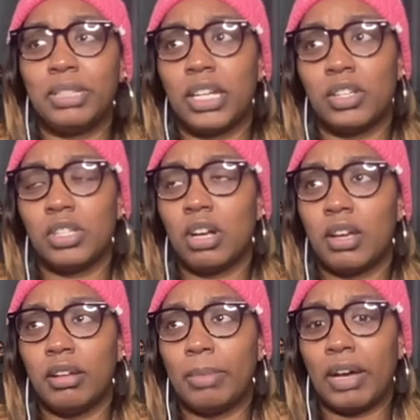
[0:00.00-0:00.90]
plan on
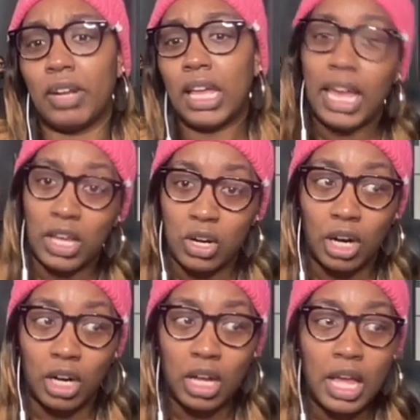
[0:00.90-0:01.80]
talking about it at
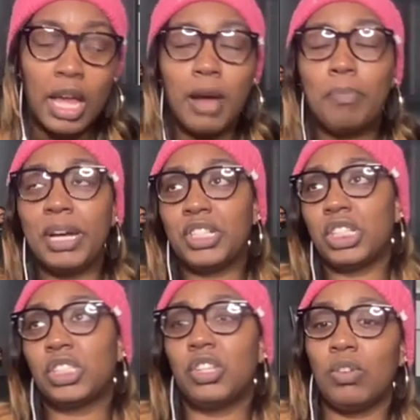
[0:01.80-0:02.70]
all. But
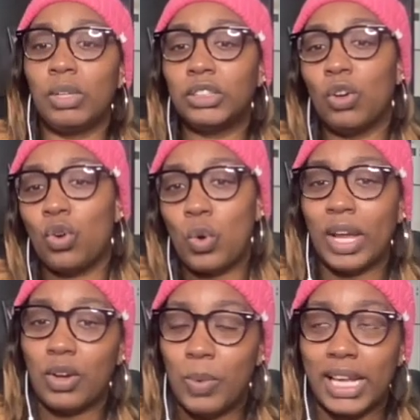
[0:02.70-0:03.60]
just to do a little
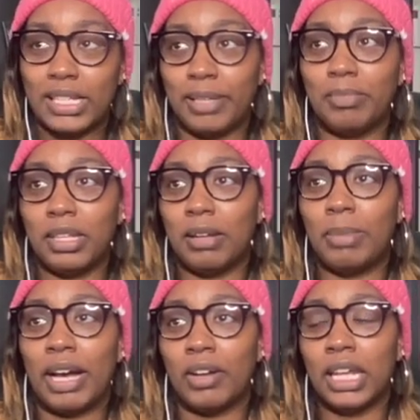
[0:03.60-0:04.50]
quick, quick something
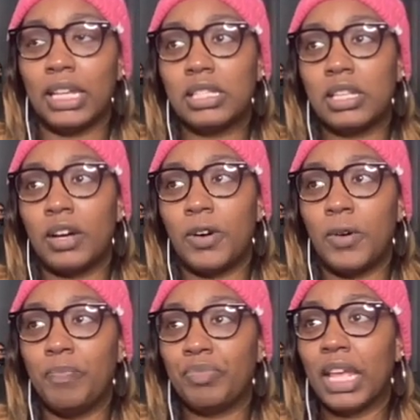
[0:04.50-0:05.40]
about it.
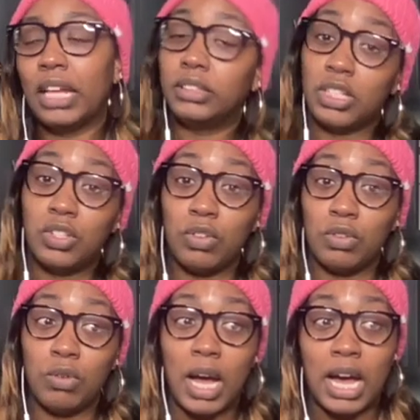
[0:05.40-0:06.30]
So let's
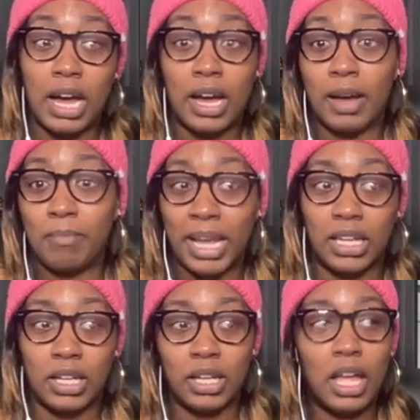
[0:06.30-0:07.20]
do uh,
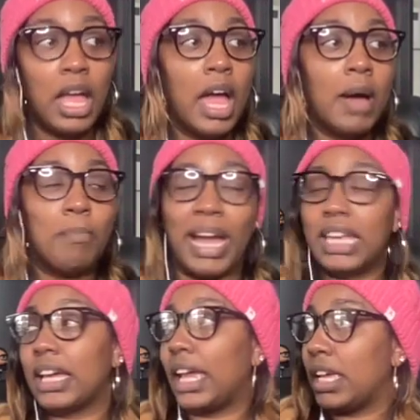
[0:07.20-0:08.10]
Micah.
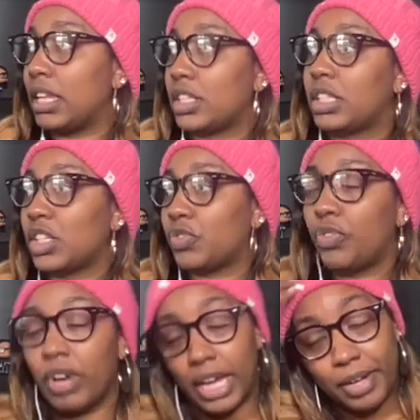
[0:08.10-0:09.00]
Micah and this his
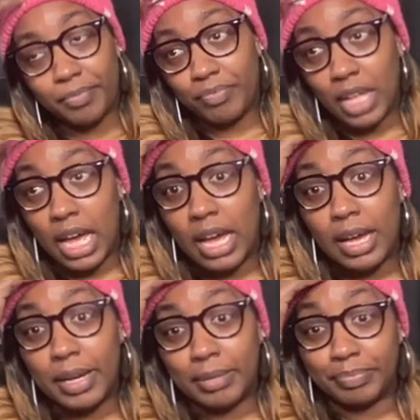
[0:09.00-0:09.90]
friend.
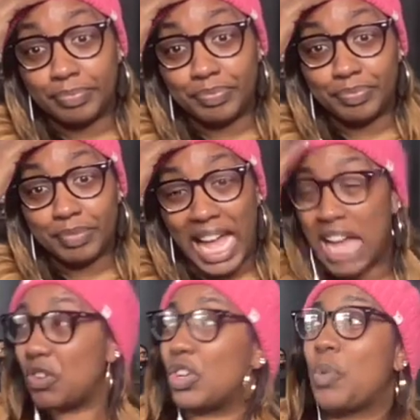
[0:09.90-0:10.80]
Um, I
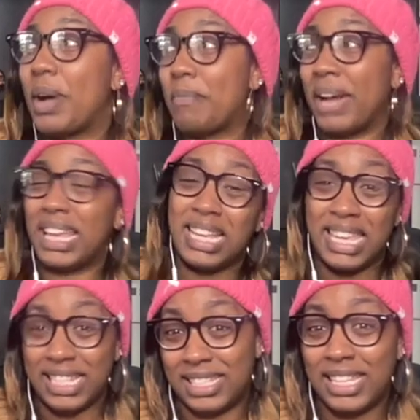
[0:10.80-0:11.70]
don't know why Micah
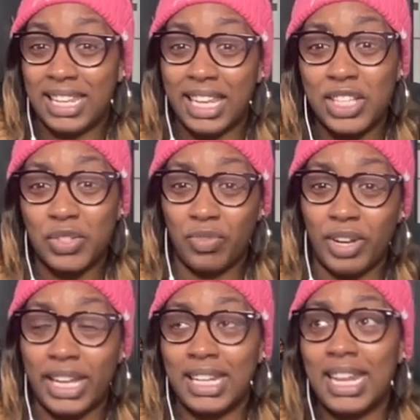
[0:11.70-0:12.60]
can't see that his
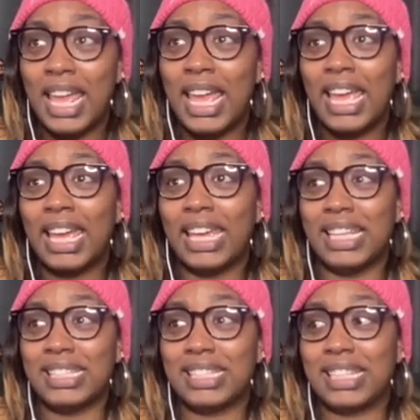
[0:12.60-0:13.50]
friend
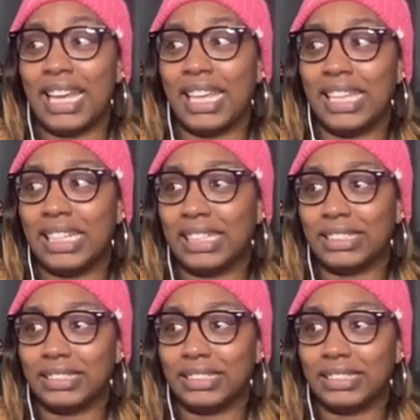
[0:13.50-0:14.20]
is like